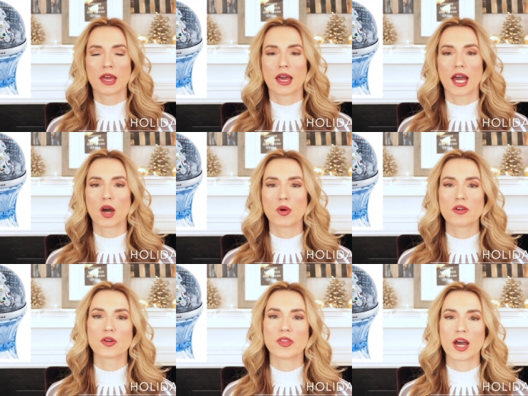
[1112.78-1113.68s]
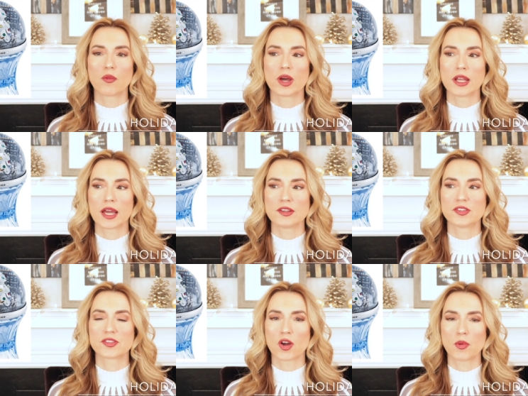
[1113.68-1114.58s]
However, that one had
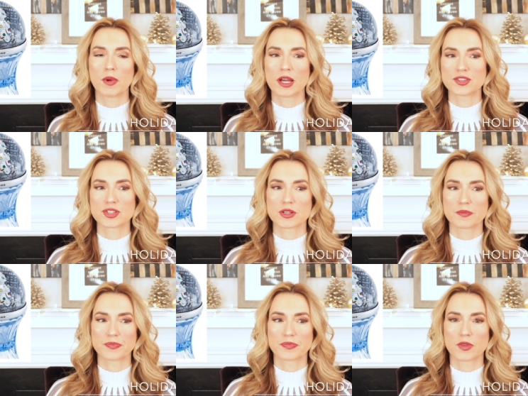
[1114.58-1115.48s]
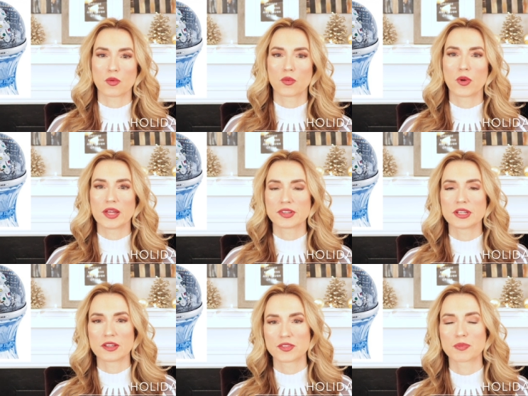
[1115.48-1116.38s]
so much
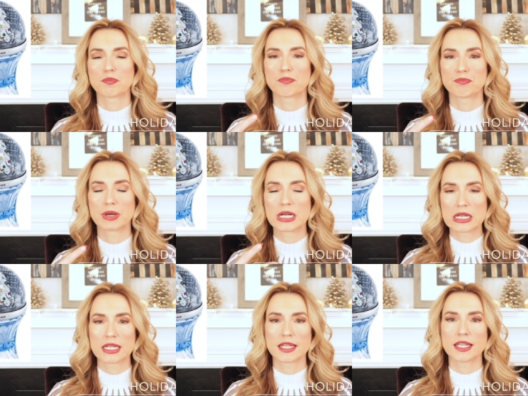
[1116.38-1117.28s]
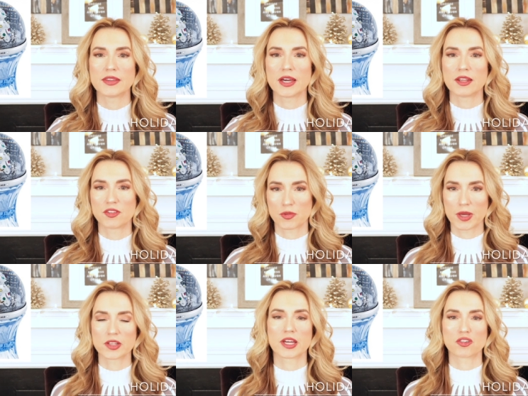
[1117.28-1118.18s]
resinous pine that it
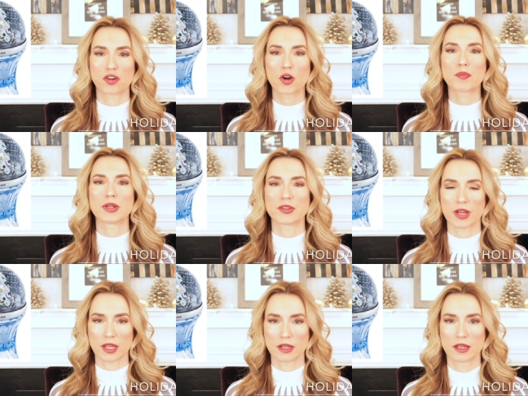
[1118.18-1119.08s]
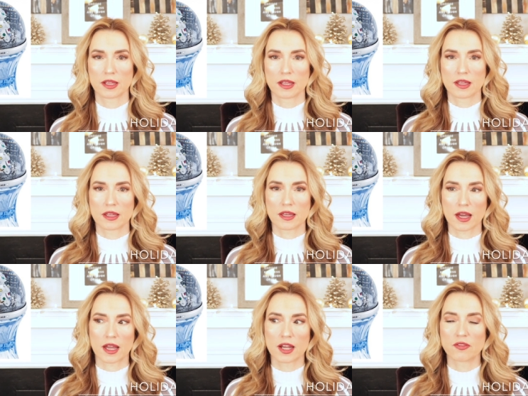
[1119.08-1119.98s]
smelled like turpentine.
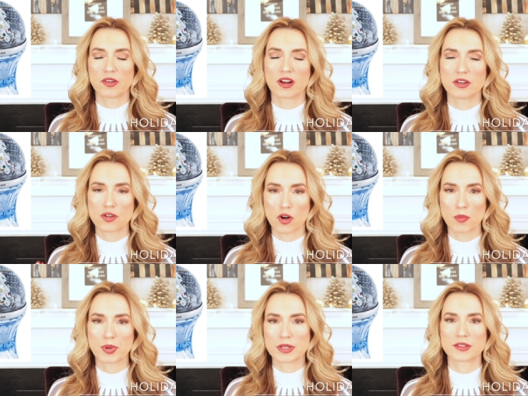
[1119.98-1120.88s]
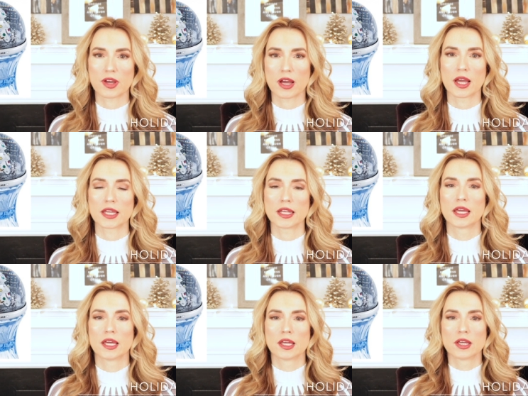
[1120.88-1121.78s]
I got a very
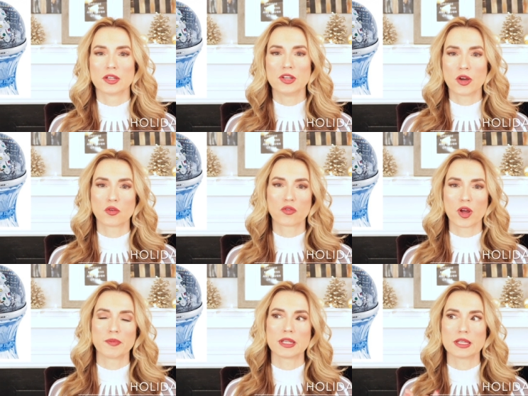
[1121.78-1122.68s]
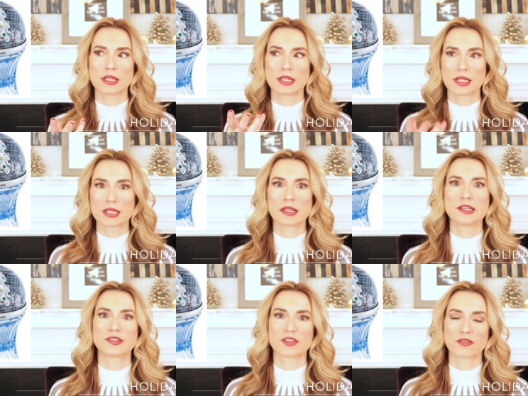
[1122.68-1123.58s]
turpentine note from it at
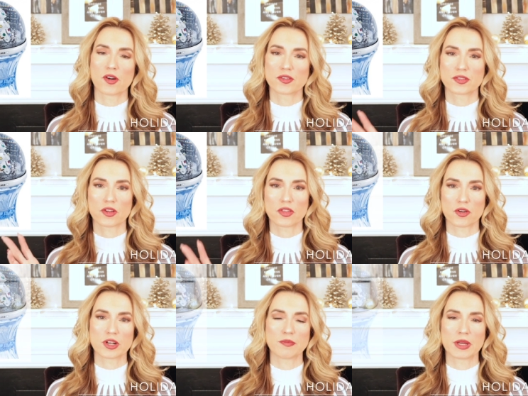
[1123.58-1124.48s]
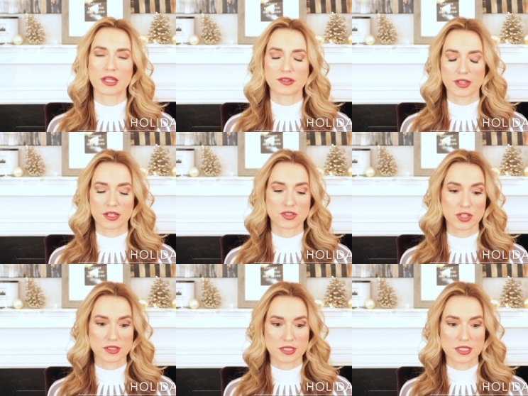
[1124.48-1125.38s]
least the first 30 minutes and I
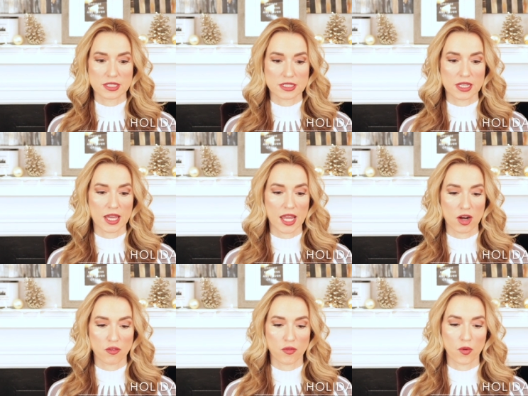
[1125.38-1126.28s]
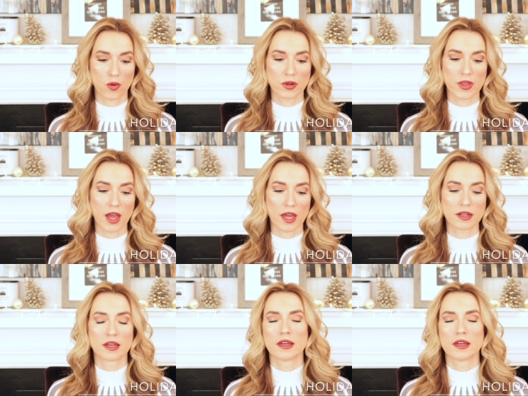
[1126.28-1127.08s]
just didn't care for that.